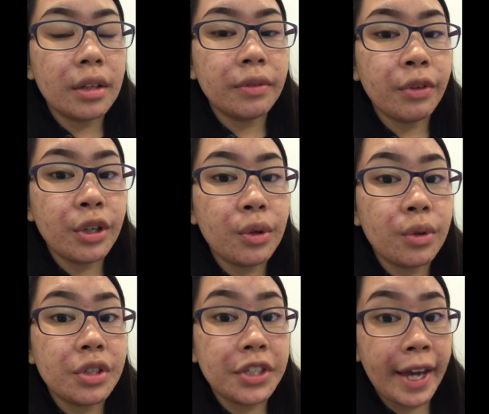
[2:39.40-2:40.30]
for you
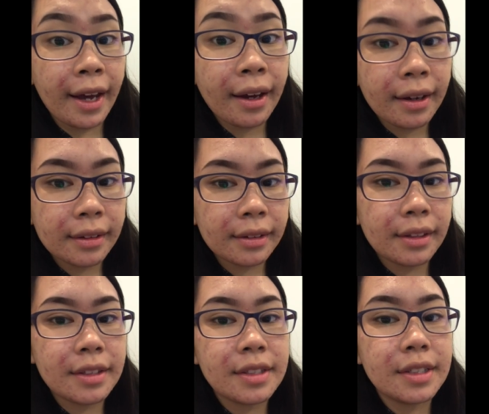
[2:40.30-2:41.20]
to check
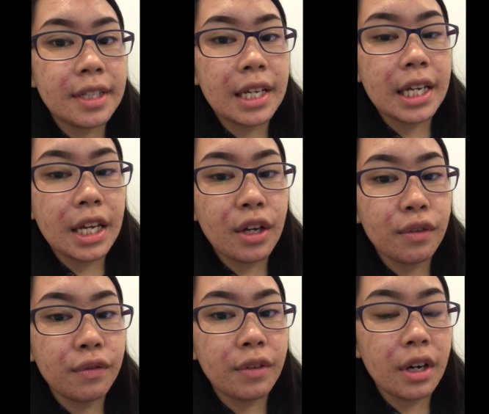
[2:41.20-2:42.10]
and see
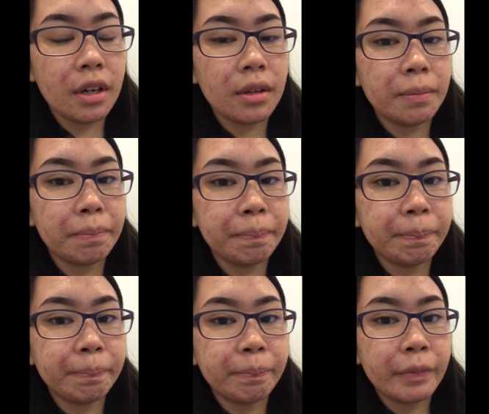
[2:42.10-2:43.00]
if
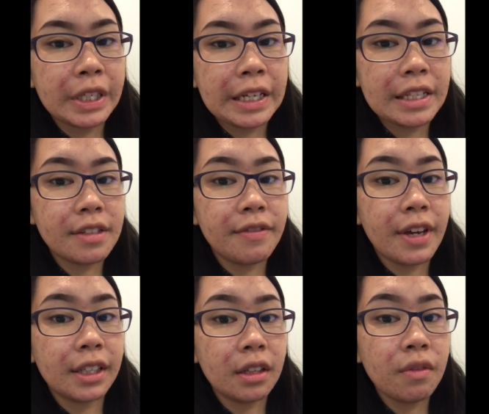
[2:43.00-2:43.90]
it's
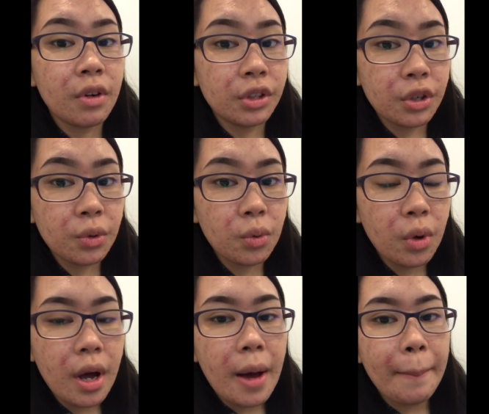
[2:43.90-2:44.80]
effective on you.
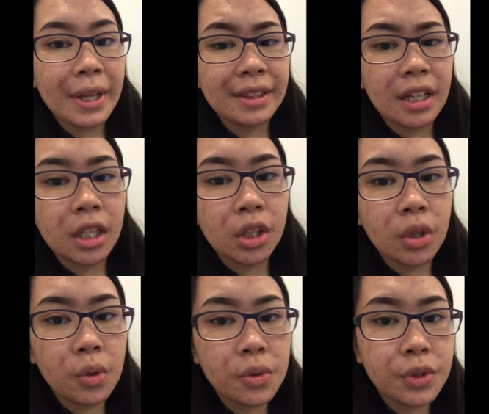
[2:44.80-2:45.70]
But then
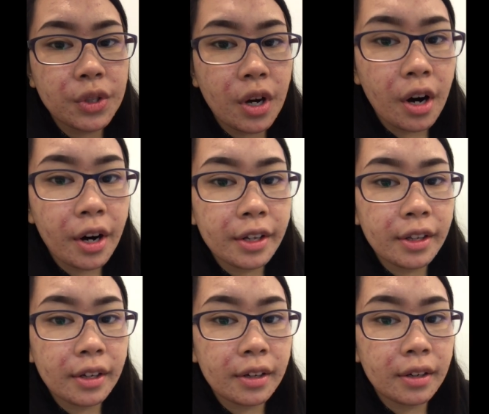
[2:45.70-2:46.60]
those are
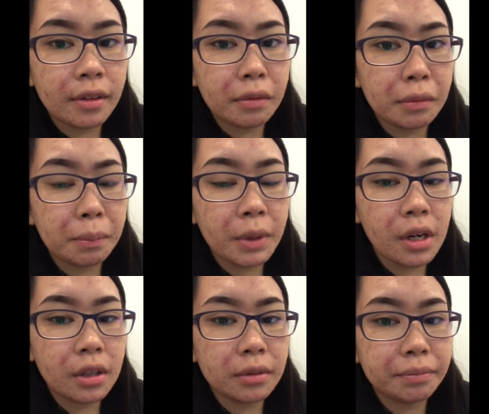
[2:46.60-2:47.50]
the
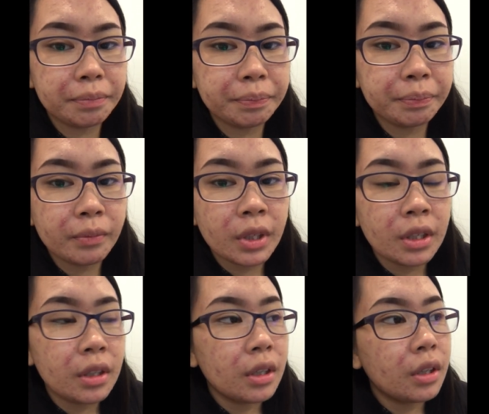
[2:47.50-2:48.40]

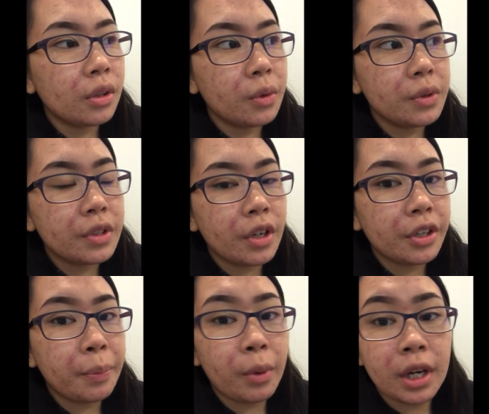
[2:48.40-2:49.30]

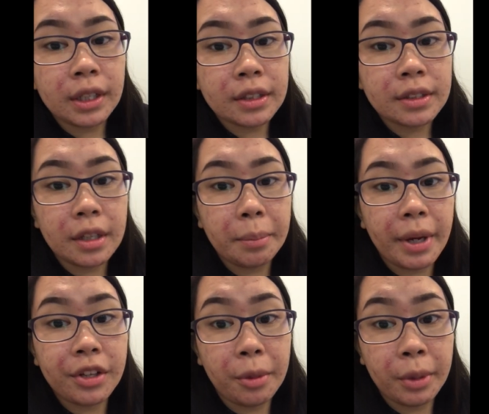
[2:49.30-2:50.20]
products that
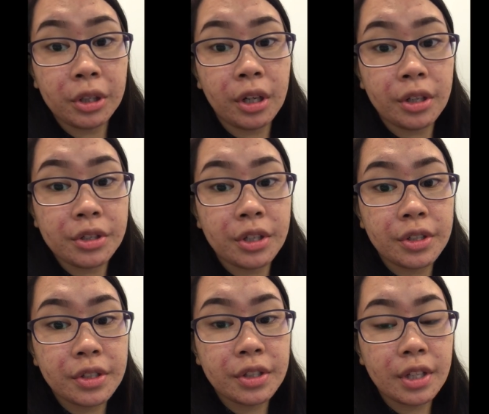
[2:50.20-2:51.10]
my
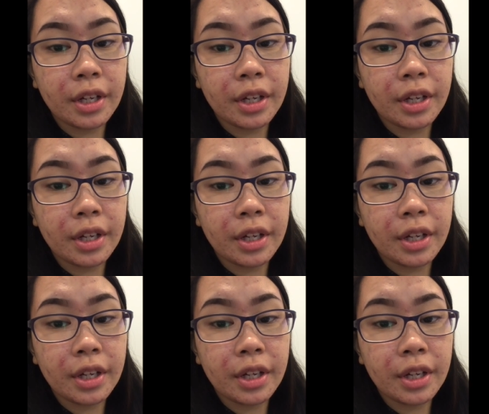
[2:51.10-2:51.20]
dermatologist